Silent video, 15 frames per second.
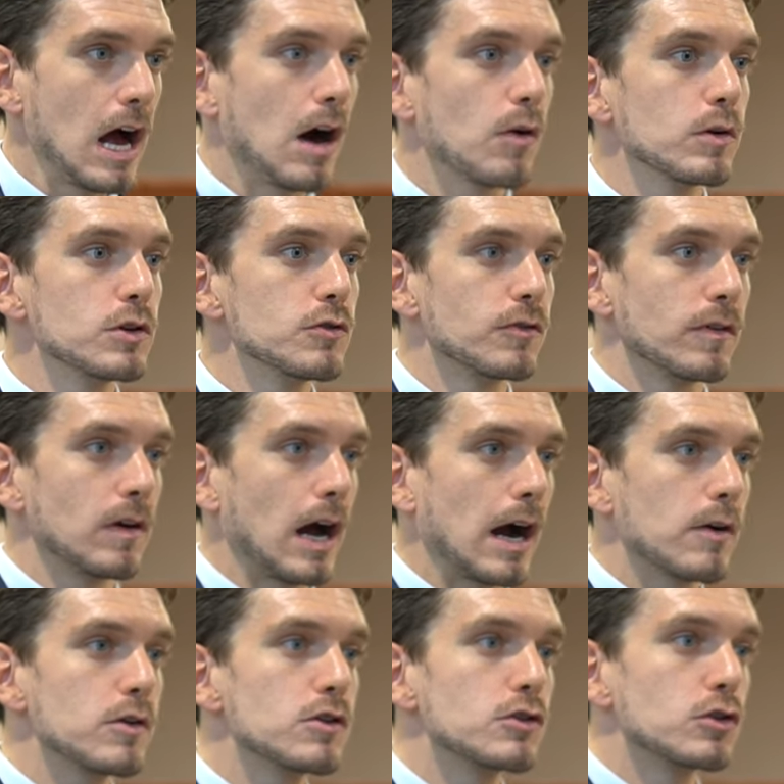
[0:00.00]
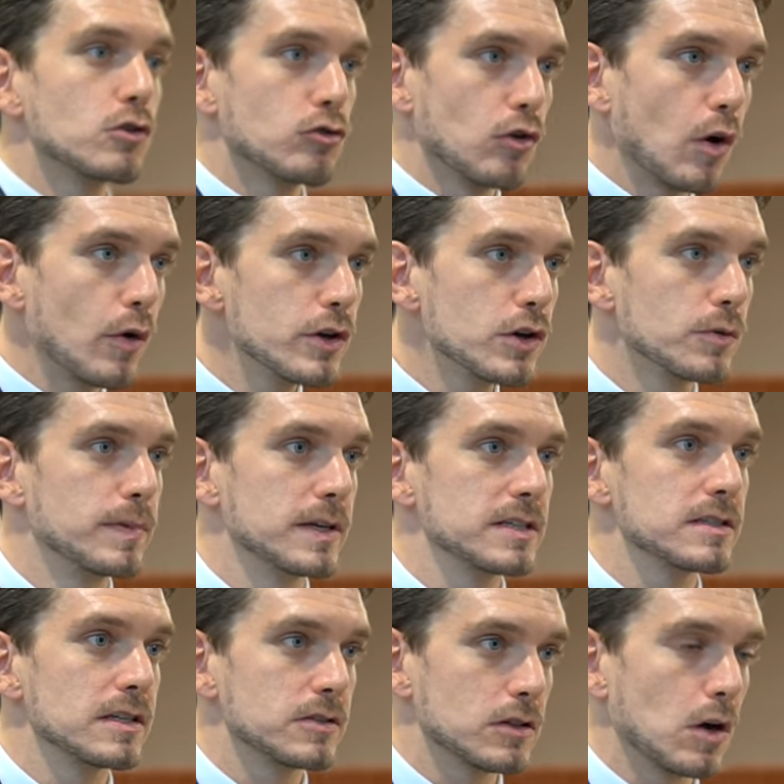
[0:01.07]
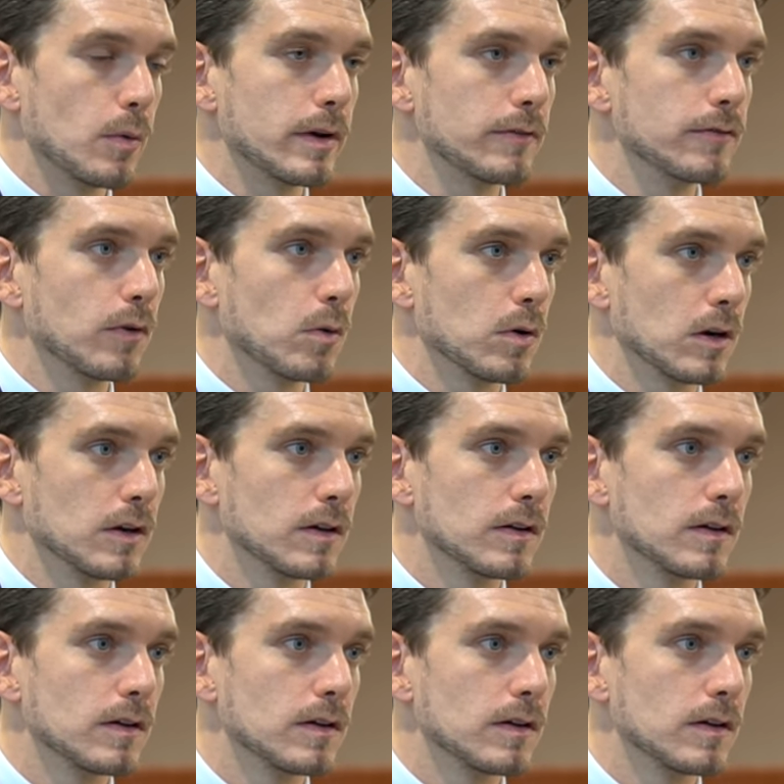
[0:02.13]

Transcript: how are you how are you going to grow your business going forward